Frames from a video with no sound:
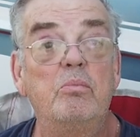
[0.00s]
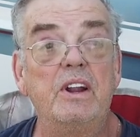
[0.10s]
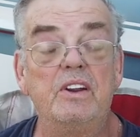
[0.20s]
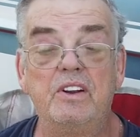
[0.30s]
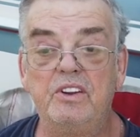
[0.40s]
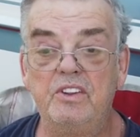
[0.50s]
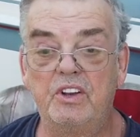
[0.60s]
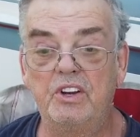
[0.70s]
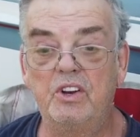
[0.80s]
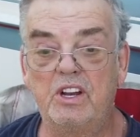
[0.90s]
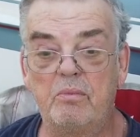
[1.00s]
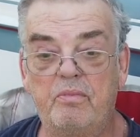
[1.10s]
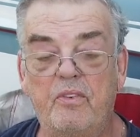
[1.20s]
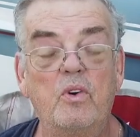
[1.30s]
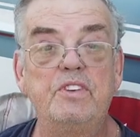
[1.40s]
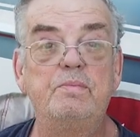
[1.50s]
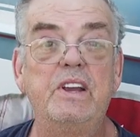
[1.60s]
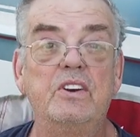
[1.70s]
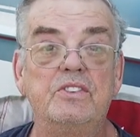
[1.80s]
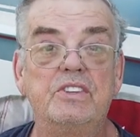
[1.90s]
But you can hook up four
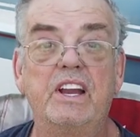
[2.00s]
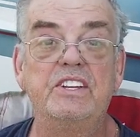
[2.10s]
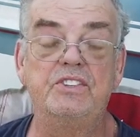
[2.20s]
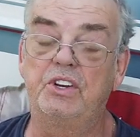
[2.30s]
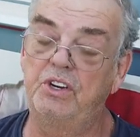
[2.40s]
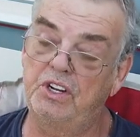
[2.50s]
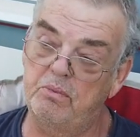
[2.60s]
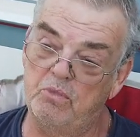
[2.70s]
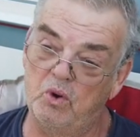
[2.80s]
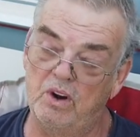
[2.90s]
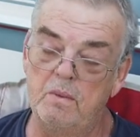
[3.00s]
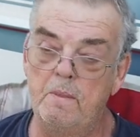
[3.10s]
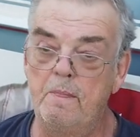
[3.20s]
speakers. I guess you can hook up more.